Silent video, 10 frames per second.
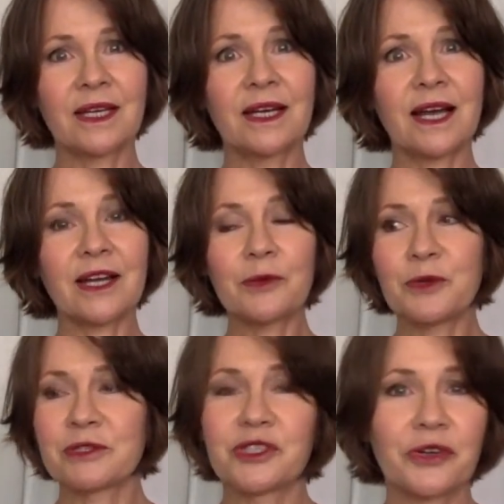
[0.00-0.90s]
I hope
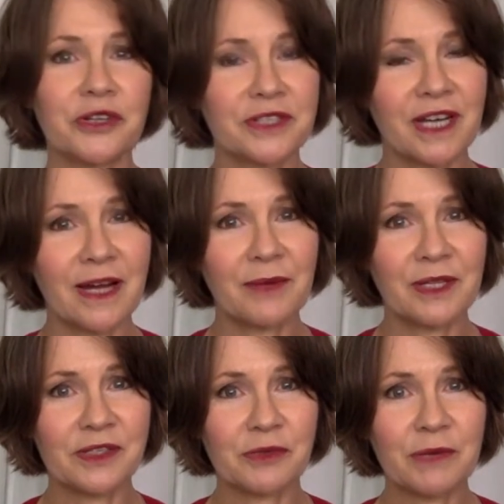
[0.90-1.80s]
you enjoy your time on
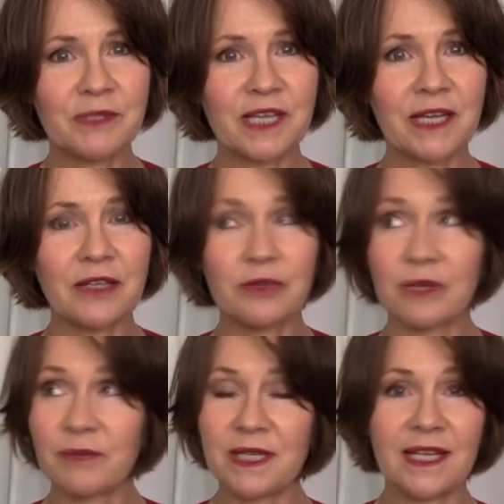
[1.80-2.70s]
this website. You
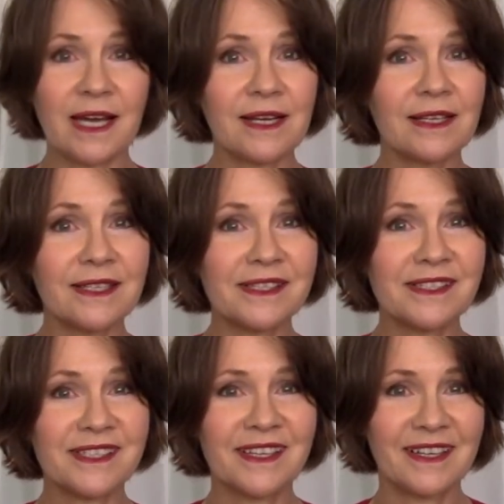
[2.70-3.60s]
can meet the
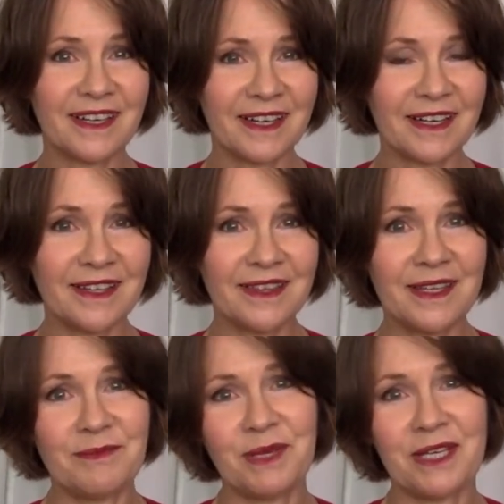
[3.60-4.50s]
analysts on
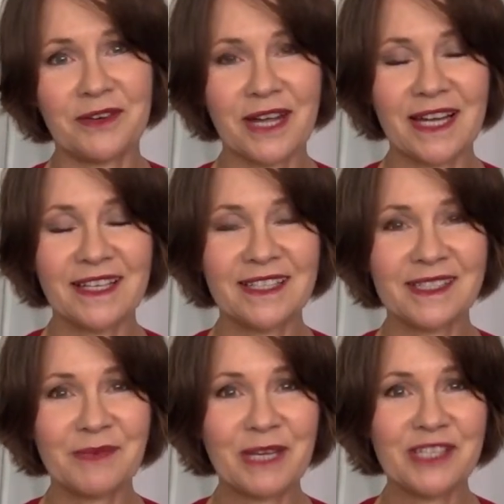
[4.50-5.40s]
the Meet Your Analyst
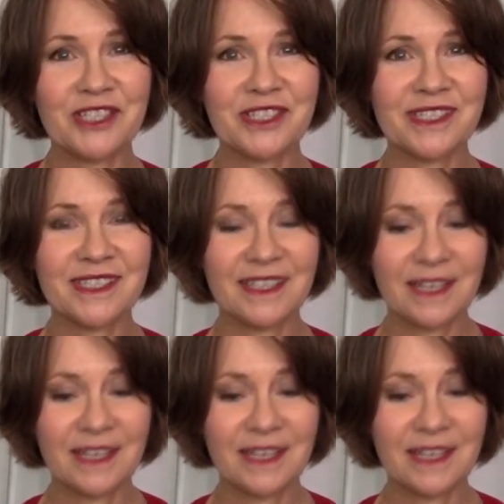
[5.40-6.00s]
pages.